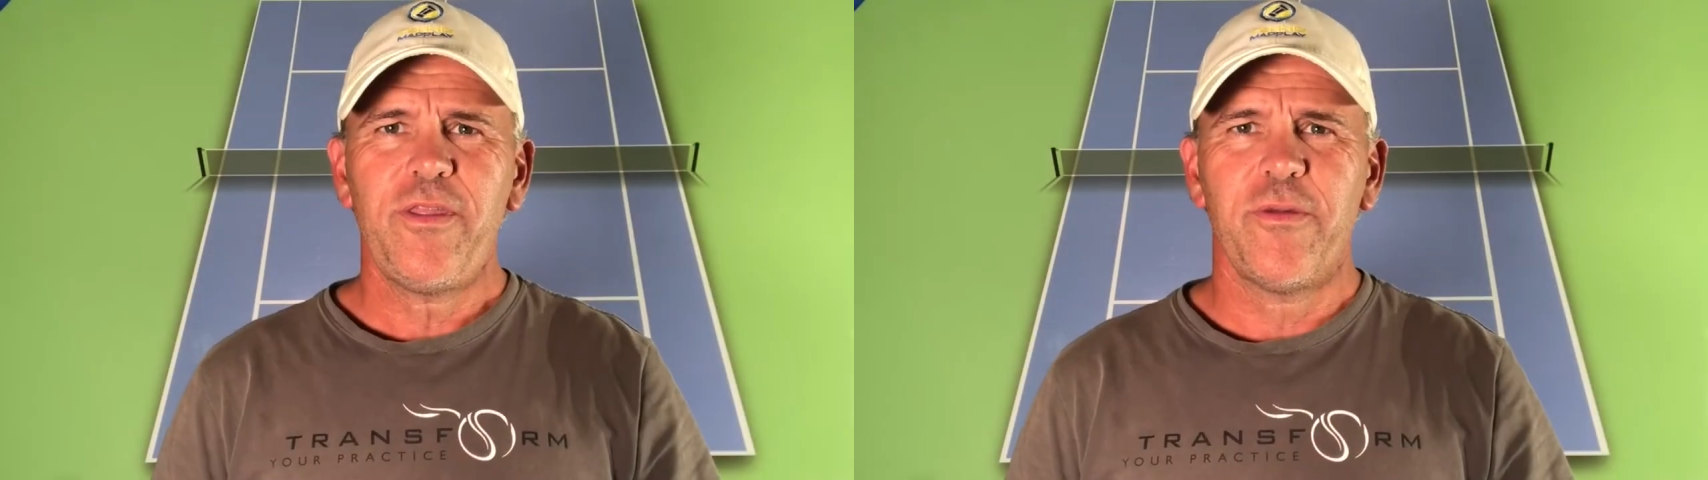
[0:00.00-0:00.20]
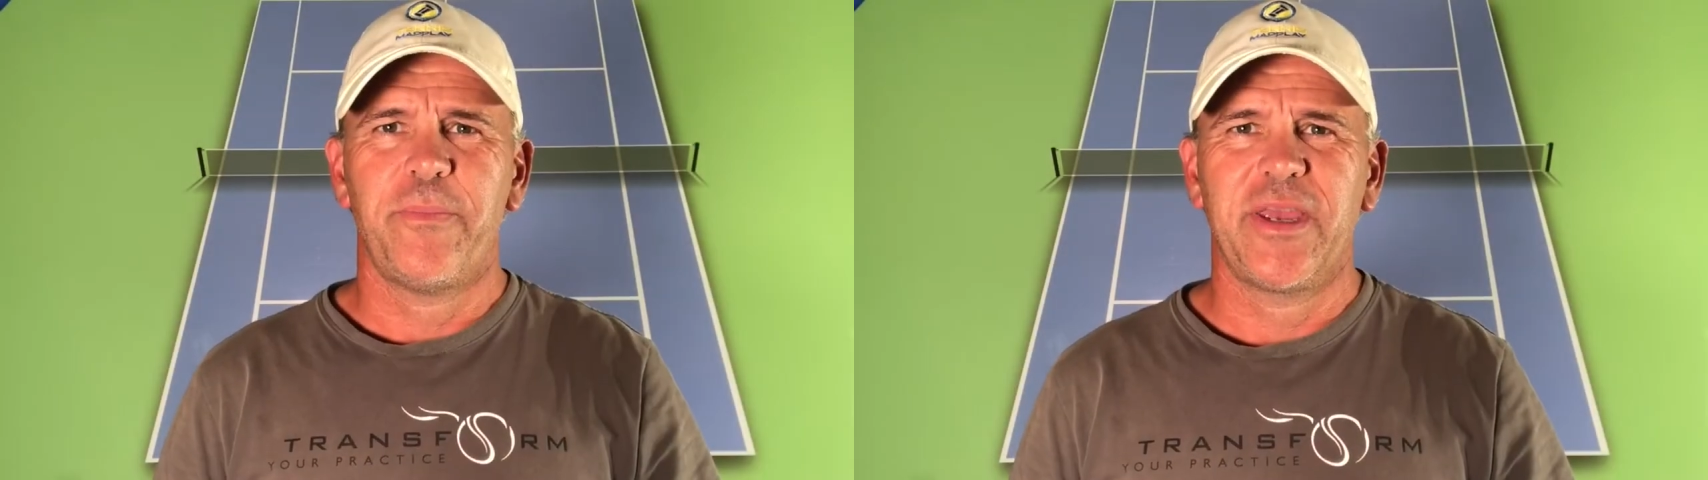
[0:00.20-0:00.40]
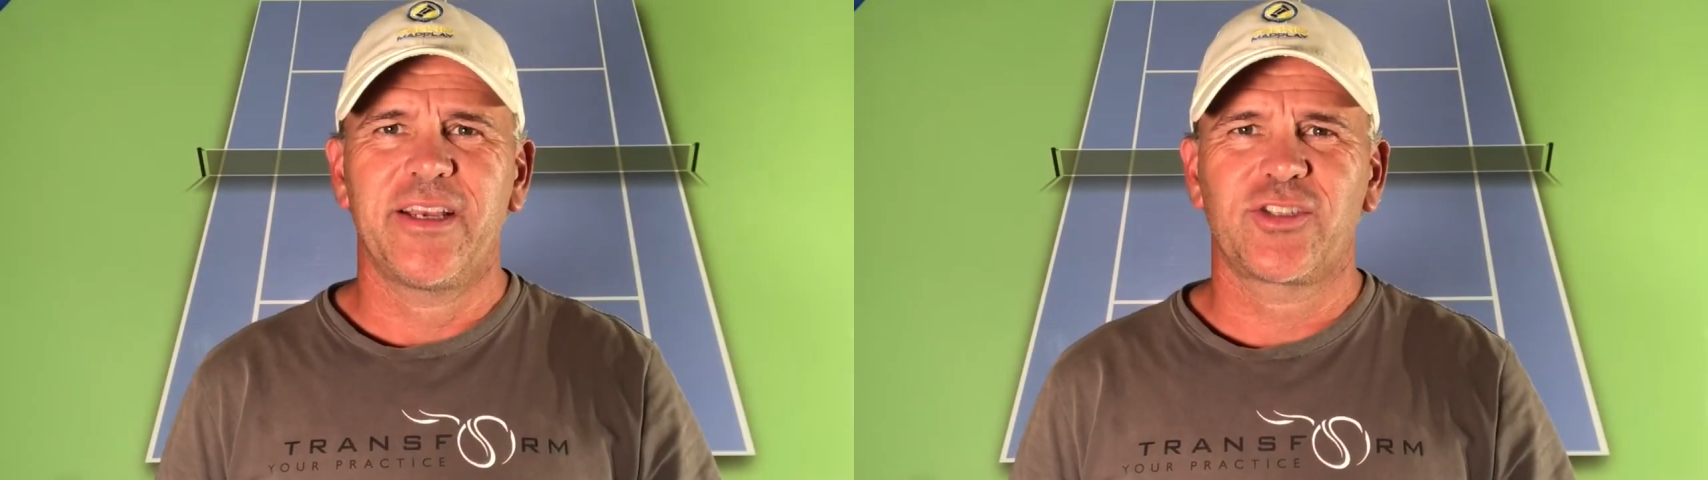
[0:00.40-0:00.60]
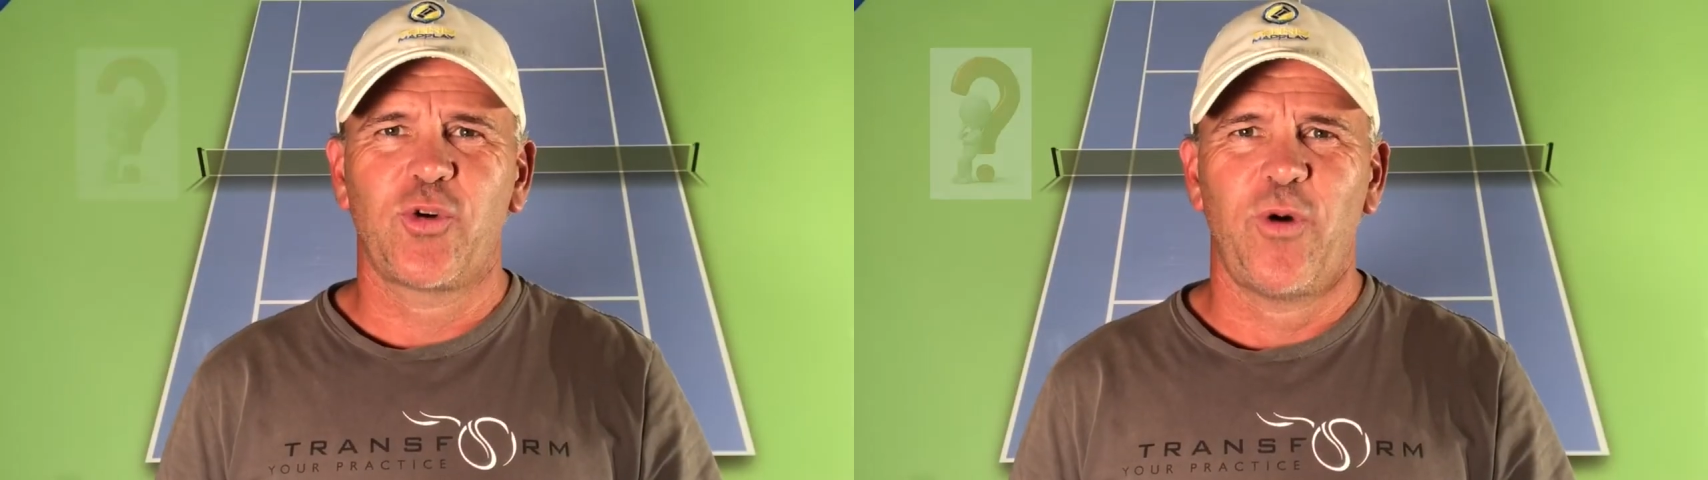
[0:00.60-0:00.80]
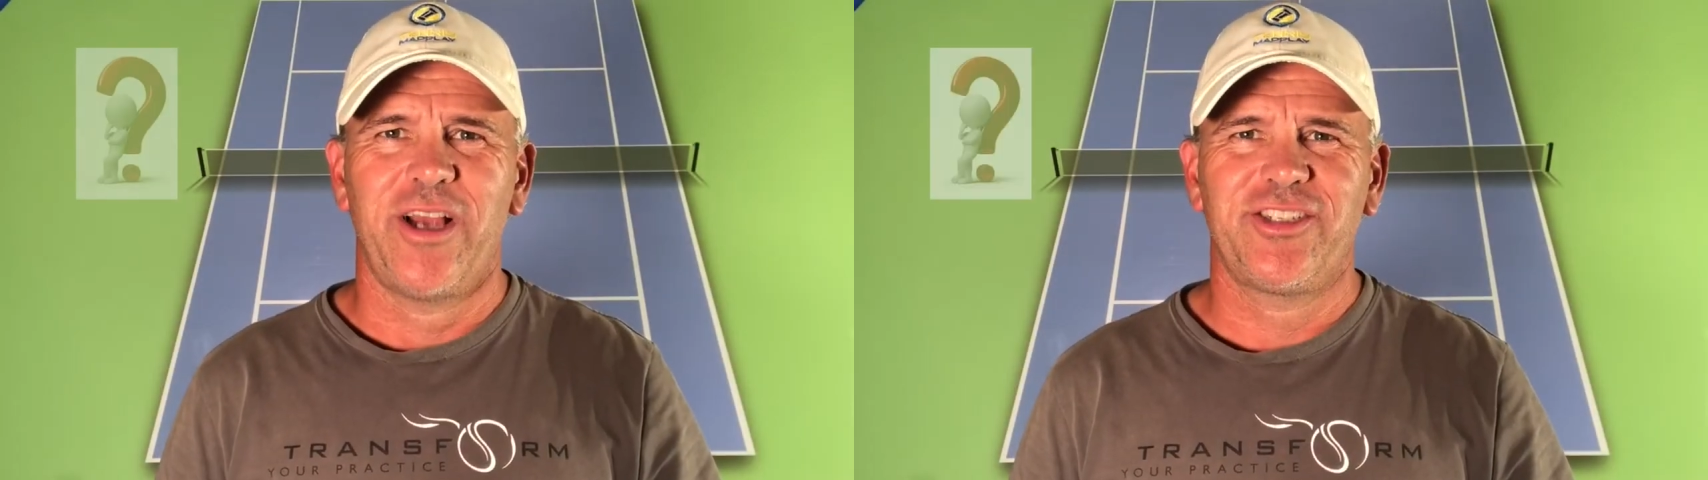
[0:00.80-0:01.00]
the biggest
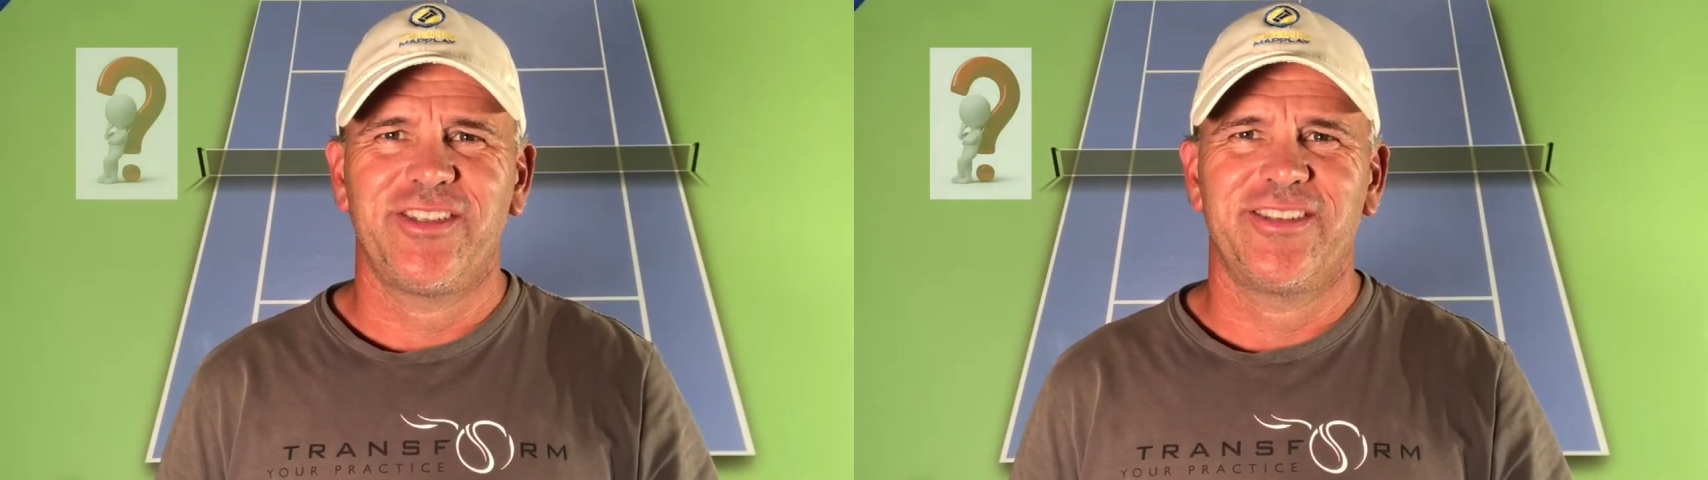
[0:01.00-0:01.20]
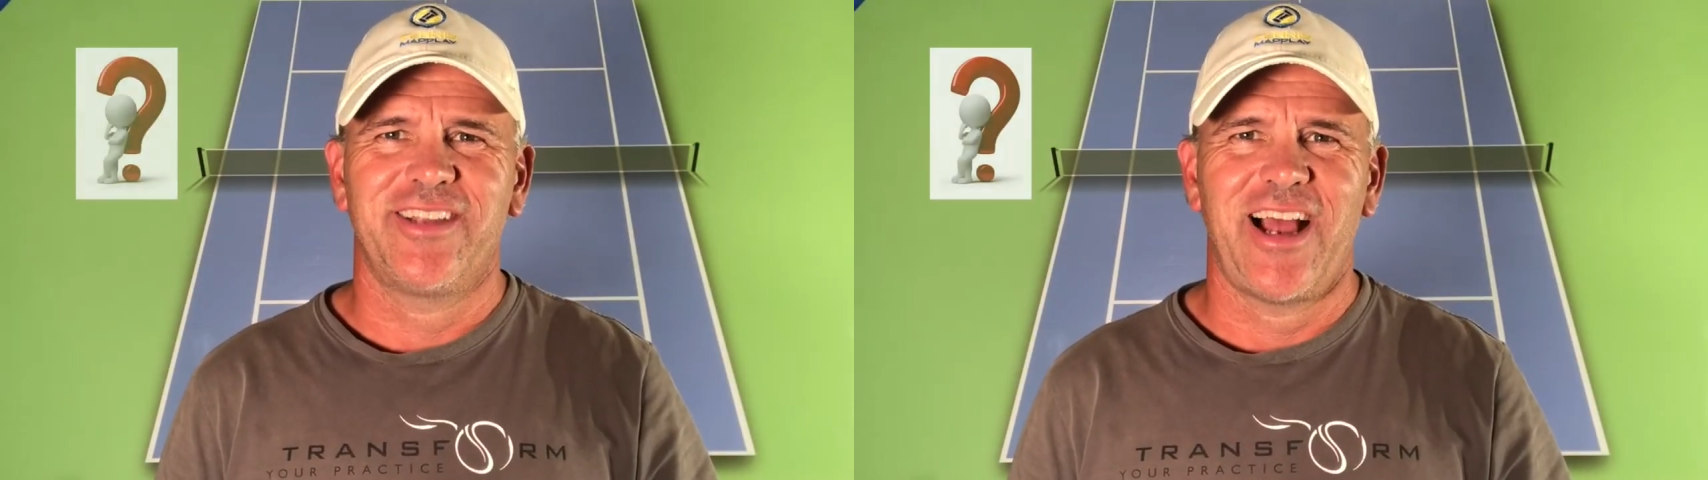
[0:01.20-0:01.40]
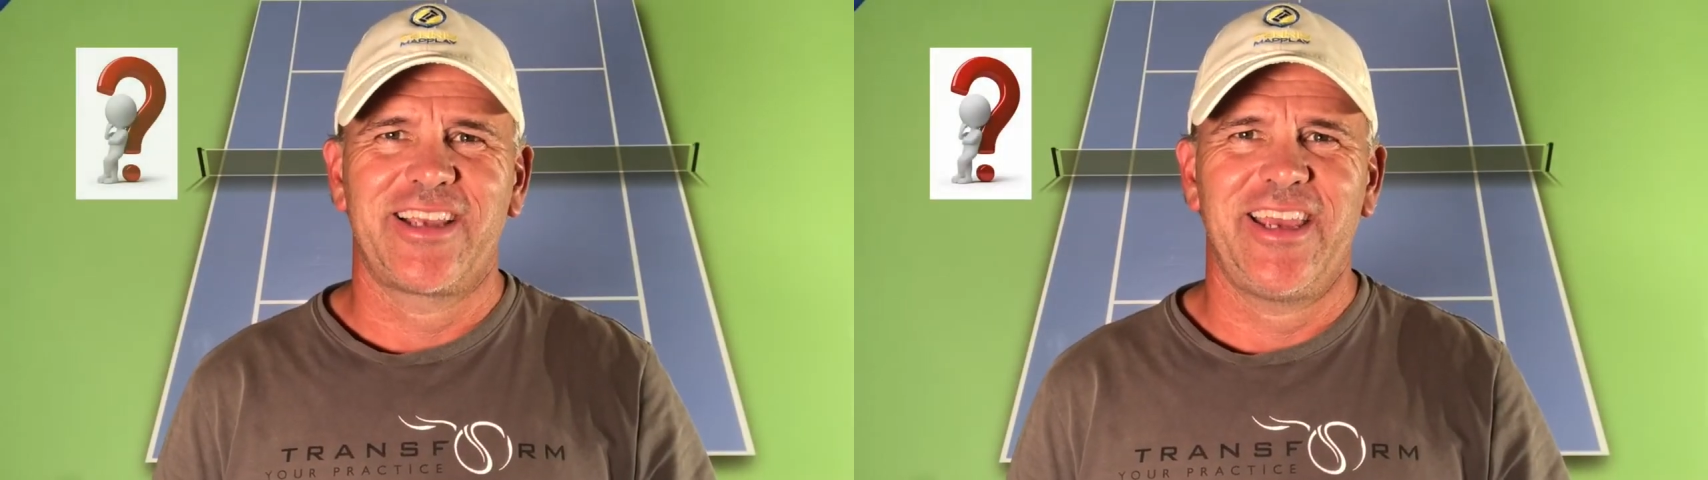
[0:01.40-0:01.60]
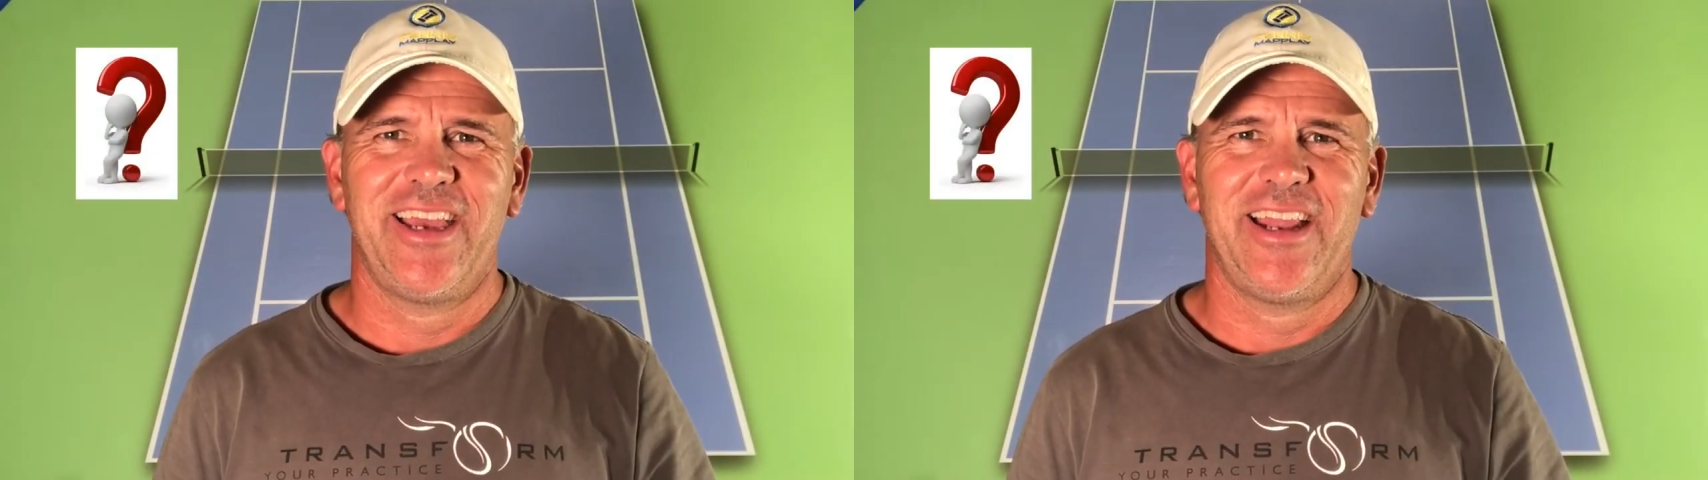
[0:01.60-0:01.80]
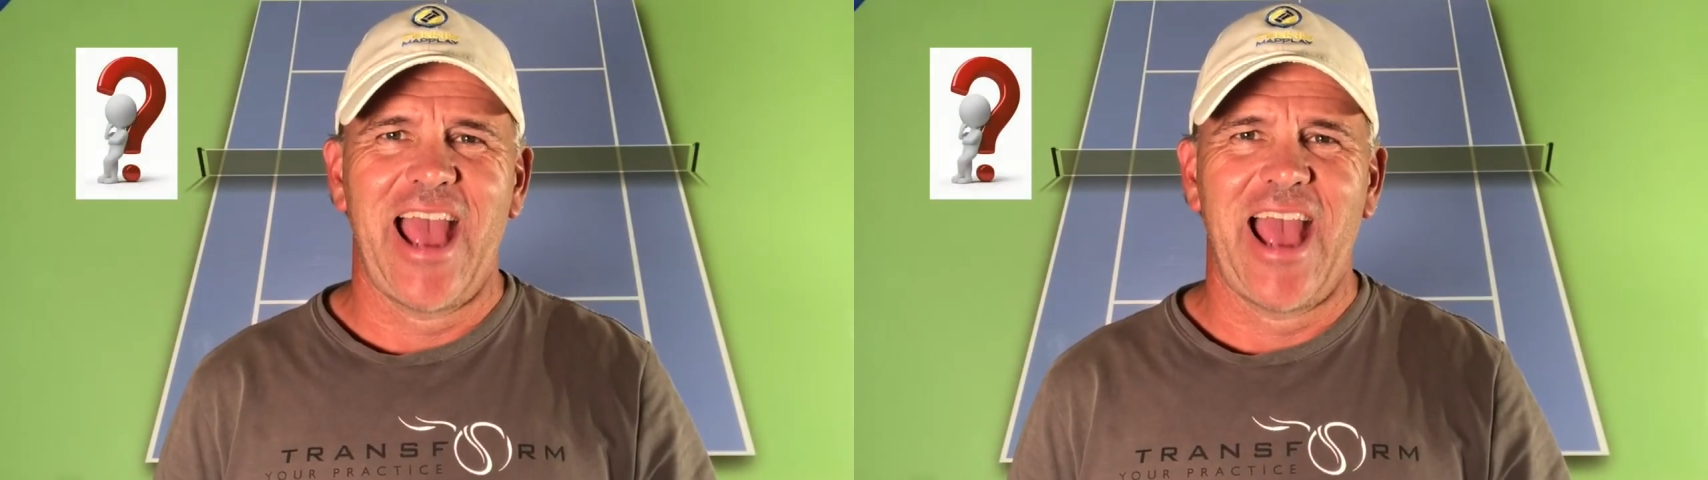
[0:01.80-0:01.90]
questions that I get